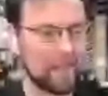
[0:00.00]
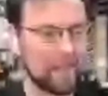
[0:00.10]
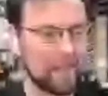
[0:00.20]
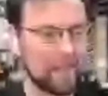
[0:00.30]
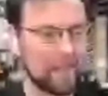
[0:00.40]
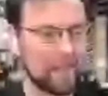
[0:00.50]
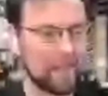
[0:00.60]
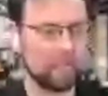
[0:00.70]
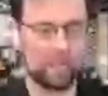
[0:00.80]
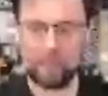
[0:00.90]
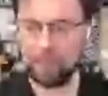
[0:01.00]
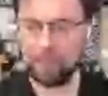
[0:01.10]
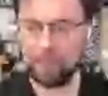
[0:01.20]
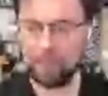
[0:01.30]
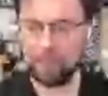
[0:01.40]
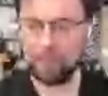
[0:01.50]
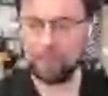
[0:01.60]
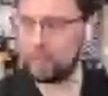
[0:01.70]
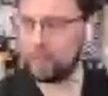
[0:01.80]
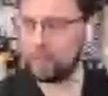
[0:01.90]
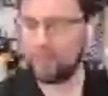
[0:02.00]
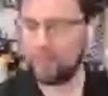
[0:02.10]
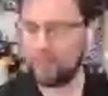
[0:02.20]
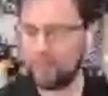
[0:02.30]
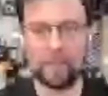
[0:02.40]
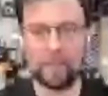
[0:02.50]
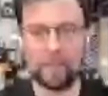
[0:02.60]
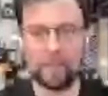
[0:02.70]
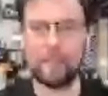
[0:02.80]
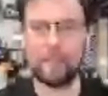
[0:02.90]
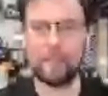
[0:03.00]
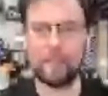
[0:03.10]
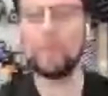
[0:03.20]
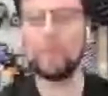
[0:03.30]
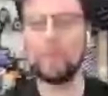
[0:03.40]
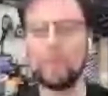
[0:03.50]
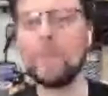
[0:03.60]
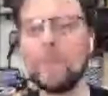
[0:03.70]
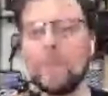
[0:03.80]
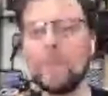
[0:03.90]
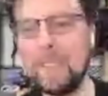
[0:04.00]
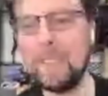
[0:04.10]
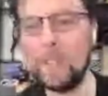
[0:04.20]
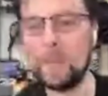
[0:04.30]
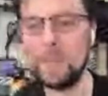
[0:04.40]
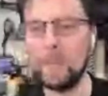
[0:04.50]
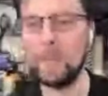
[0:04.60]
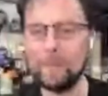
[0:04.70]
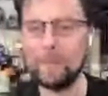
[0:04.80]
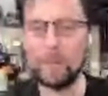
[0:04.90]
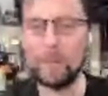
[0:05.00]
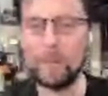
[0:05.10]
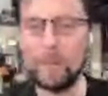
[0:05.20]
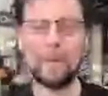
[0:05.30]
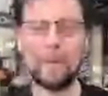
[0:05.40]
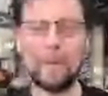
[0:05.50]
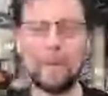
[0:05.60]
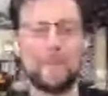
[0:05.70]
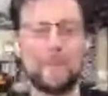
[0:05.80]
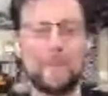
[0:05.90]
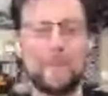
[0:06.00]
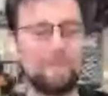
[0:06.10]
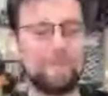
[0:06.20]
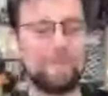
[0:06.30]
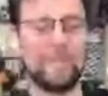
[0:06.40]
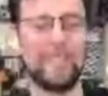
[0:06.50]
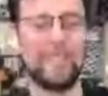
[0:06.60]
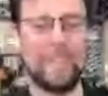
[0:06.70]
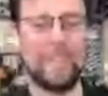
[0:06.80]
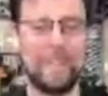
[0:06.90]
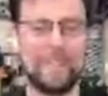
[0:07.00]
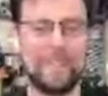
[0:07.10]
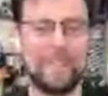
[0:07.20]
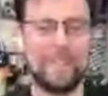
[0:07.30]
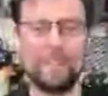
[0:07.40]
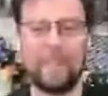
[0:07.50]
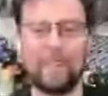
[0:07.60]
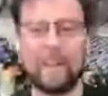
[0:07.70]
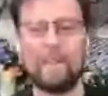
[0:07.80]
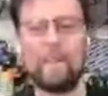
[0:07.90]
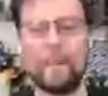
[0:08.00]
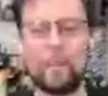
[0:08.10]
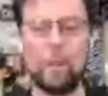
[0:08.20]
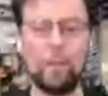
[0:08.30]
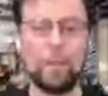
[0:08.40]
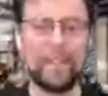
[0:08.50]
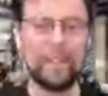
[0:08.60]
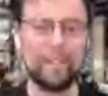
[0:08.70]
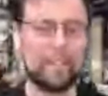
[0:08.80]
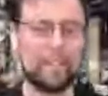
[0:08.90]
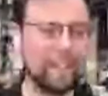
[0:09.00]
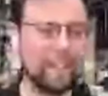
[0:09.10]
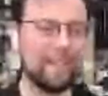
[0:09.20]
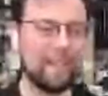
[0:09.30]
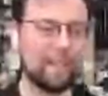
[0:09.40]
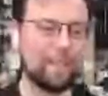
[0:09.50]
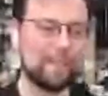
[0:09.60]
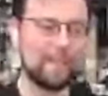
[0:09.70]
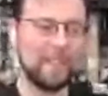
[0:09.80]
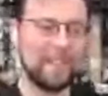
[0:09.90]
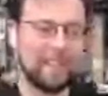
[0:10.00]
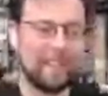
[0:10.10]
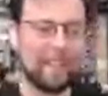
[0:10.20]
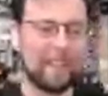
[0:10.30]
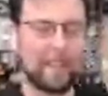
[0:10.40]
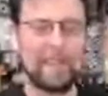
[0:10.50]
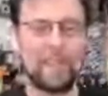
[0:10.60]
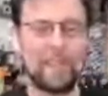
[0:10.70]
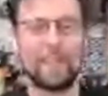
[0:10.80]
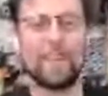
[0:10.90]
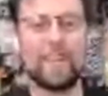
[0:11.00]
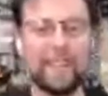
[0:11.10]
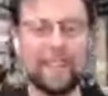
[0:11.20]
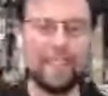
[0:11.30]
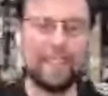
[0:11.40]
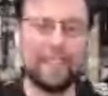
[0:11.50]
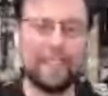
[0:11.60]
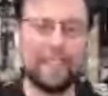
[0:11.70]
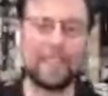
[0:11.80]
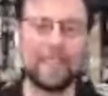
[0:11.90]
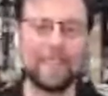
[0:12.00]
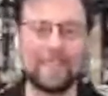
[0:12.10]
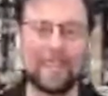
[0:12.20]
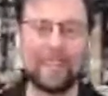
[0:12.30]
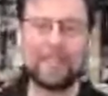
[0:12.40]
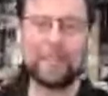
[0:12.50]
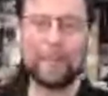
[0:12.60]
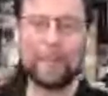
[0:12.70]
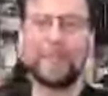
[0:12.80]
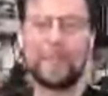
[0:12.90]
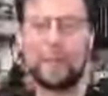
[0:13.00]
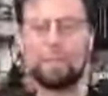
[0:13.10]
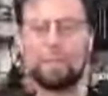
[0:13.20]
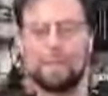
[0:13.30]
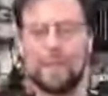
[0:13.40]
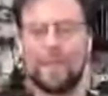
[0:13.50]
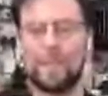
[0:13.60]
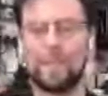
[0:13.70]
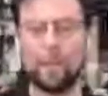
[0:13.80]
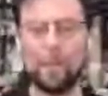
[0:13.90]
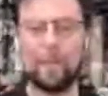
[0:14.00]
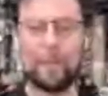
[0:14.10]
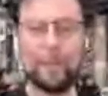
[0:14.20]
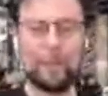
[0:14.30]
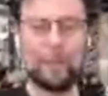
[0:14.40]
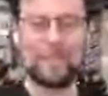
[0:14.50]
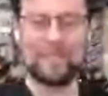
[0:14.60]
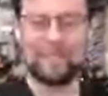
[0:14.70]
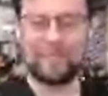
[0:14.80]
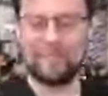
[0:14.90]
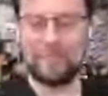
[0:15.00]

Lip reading: versus something versus Arduinos. I can't remember. Somebody in the comments might remember. But he's a Vancouverian kind of an engineer guy. He started his channel doing tool reviews, and